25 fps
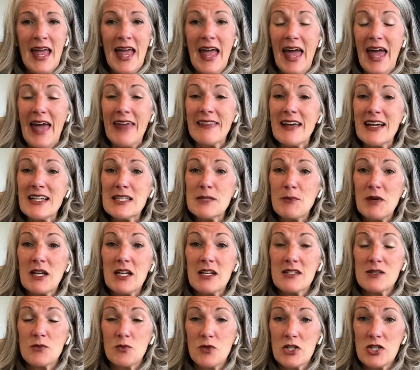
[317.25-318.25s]
And that's
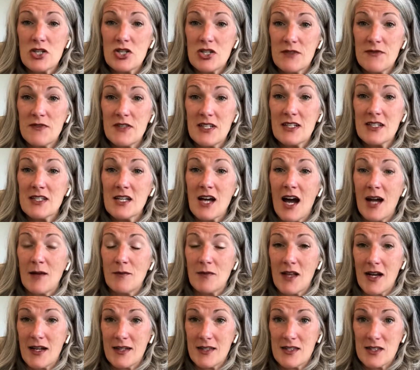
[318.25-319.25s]
because we're shifting
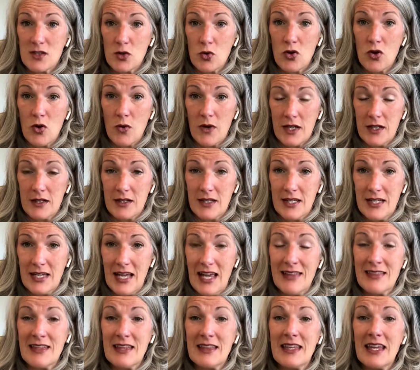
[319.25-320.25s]
timelines so quickly
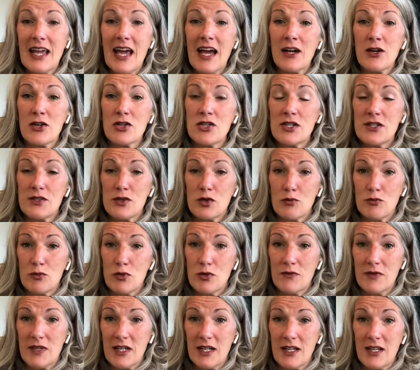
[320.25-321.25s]
and that the energies are
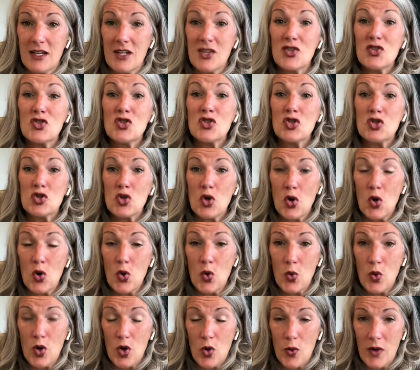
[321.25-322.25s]
moving
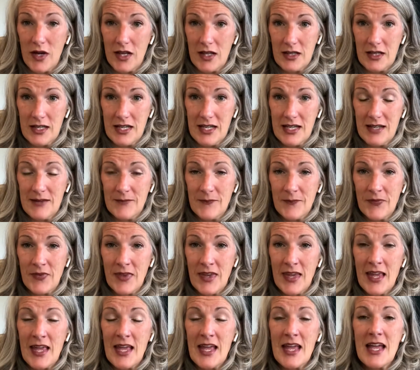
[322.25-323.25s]
so quickly.
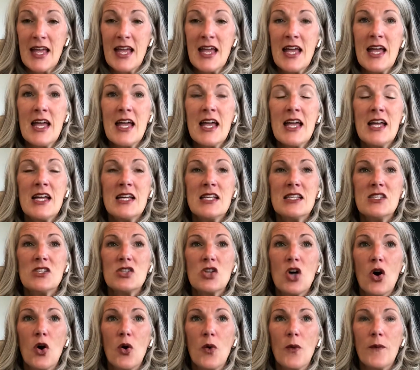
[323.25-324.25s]

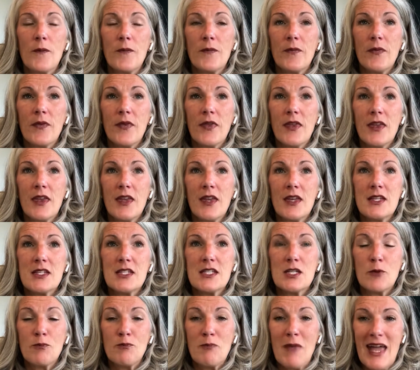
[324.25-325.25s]
So,
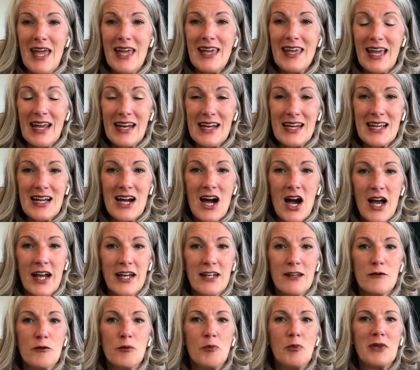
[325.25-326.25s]
to make any kind
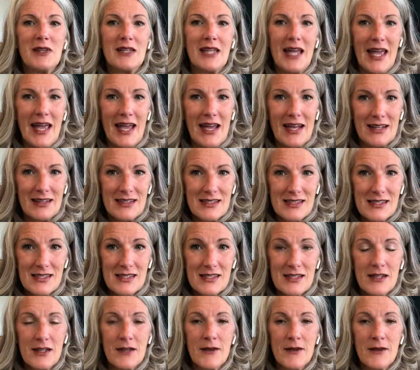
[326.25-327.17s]
of plans